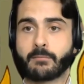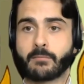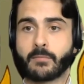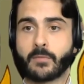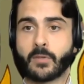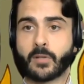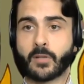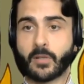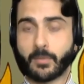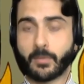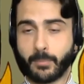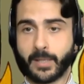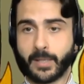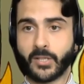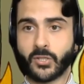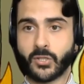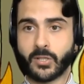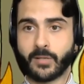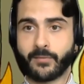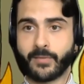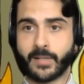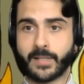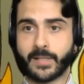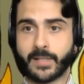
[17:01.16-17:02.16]

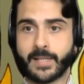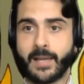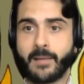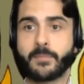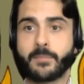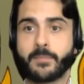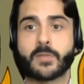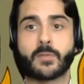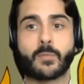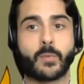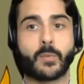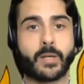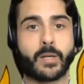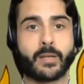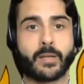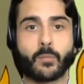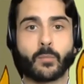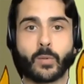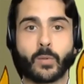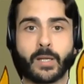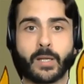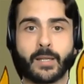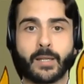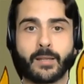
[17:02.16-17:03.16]
completion of exams.
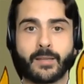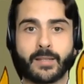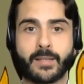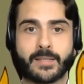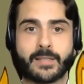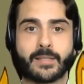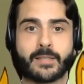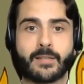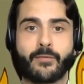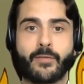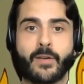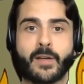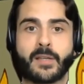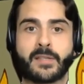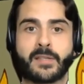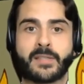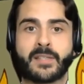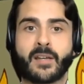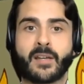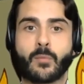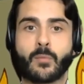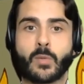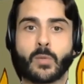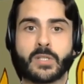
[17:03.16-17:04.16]
This is the first
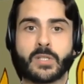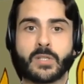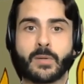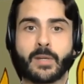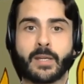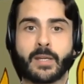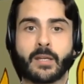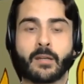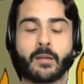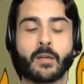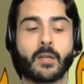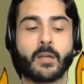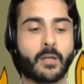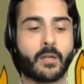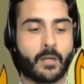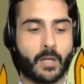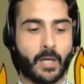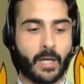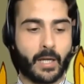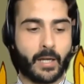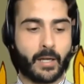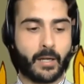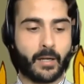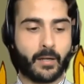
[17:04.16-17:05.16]
time we're doing
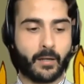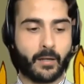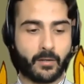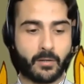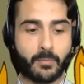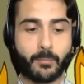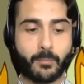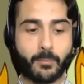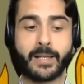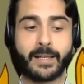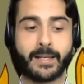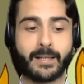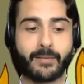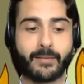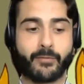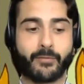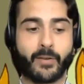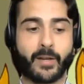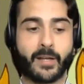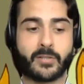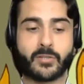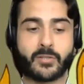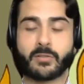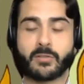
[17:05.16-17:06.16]
completely
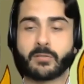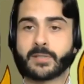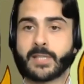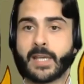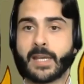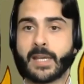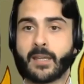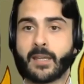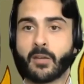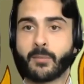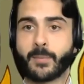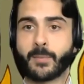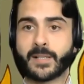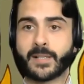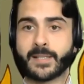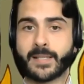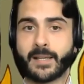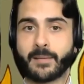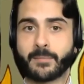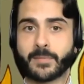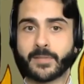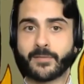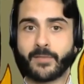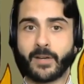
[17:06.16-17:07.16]
virtual take-home
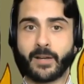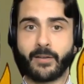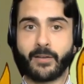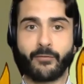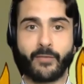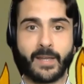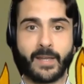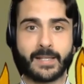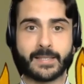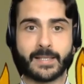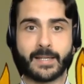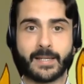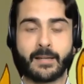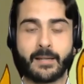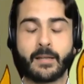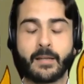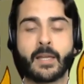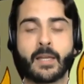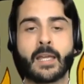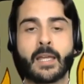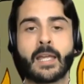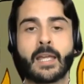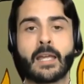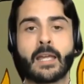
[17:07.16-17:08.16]
exams via phaser.
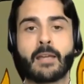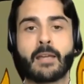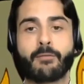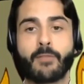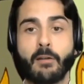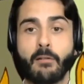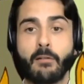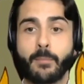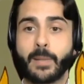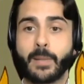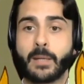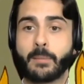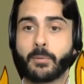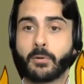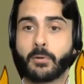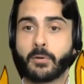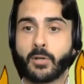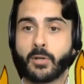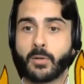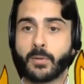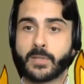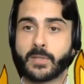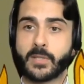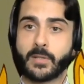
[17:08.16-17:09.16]
If there are people
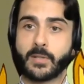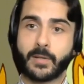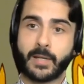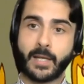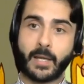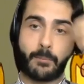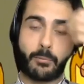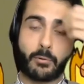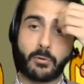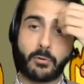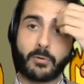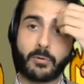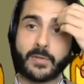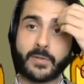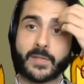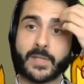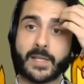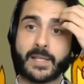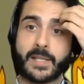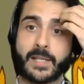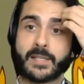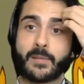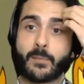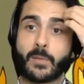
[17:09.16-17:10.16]
who are doing it abroad,
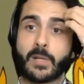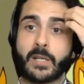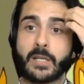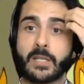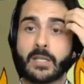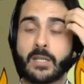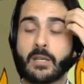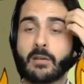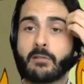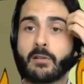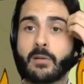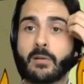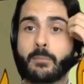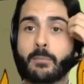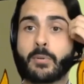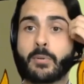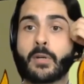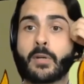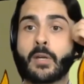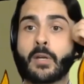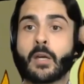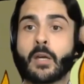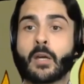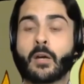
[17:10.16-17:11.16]
say someone in Europe,
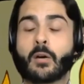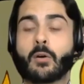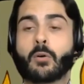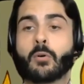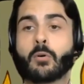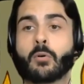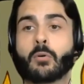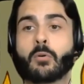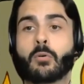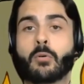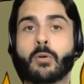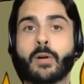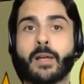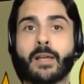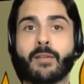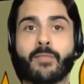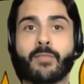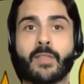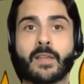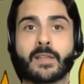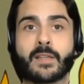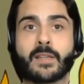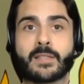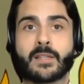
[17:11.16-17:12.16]
or
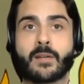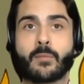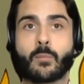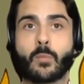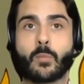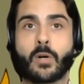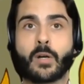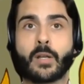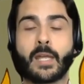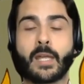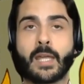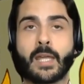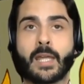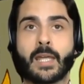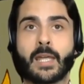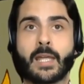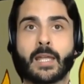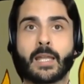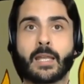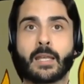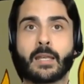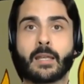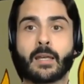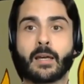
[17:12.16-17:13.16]
if there's someone
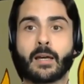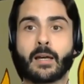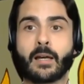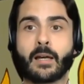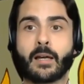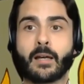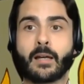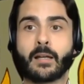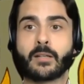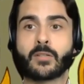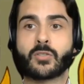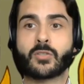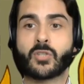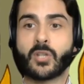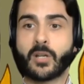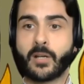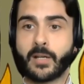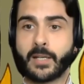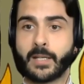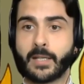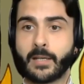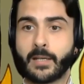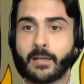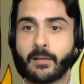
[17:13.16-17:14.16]
in
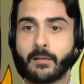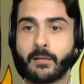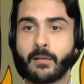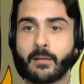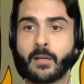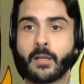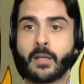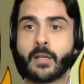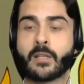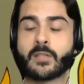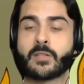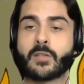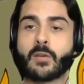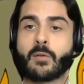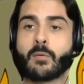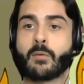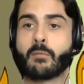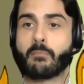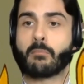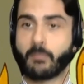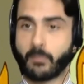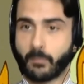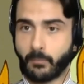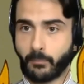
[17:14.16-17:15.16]
China,
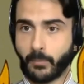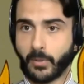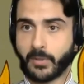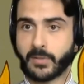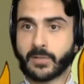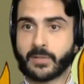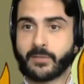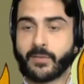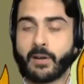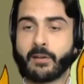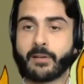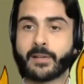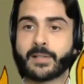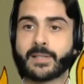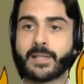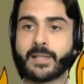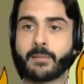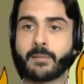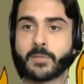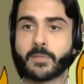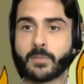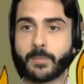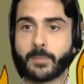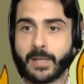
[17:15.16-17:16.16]
so most of our
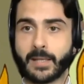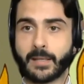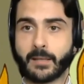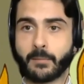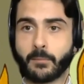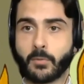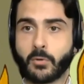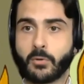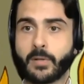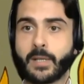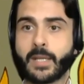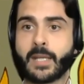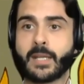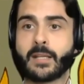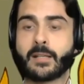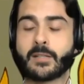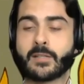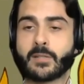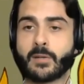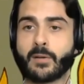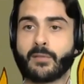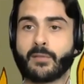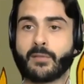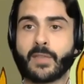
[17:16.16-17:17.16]
exams will be in the morning.
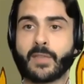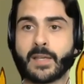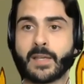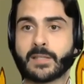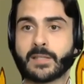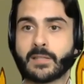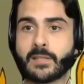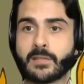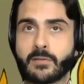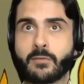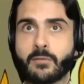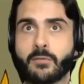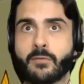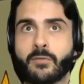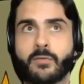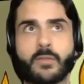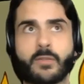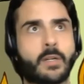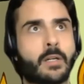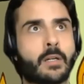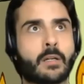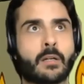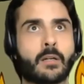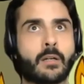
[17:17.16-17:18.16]
So if there's a sort
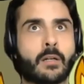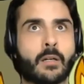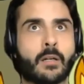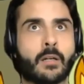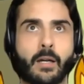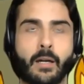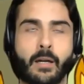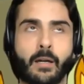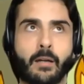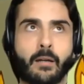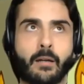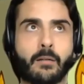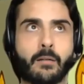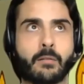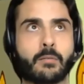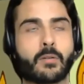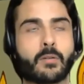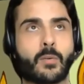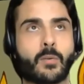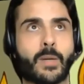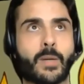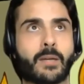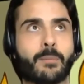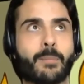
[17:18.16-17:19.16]
of
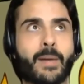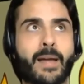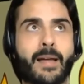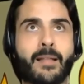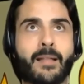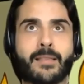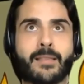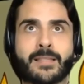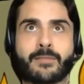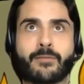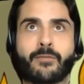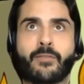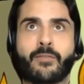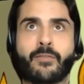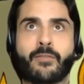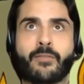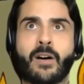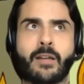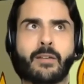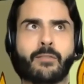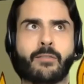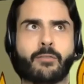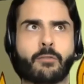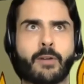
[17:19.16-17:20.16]
quick maths
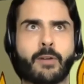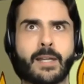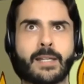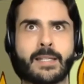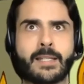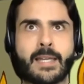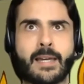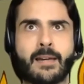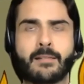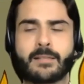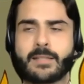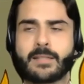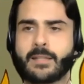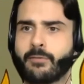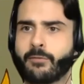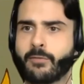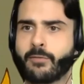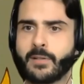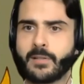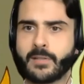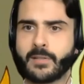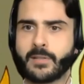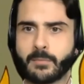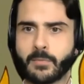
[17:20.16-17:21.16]
5 or 8 hour
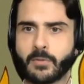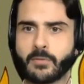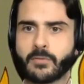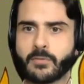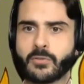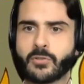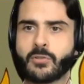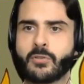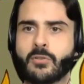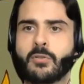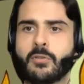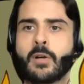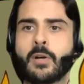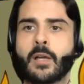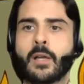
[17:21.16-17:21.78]
difference, I'm not sure,